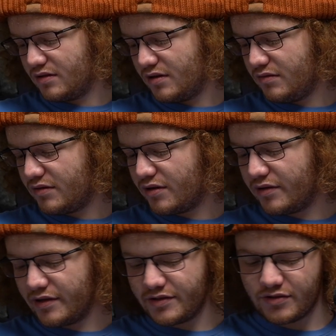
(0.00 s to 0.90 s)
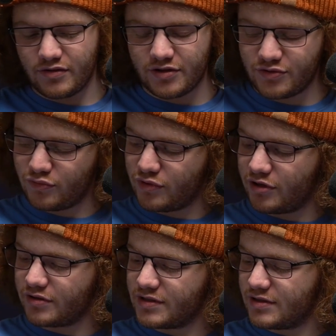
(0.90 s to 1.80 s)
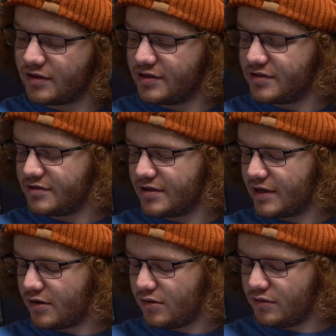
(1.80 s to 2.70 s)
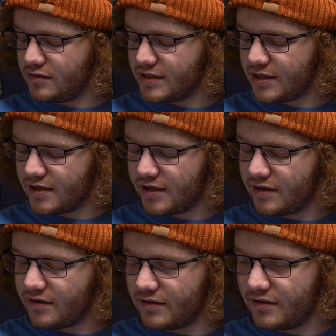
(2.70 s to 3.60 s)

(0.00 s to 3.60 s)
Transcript: I don't know how this crutch works because there's like holes on it.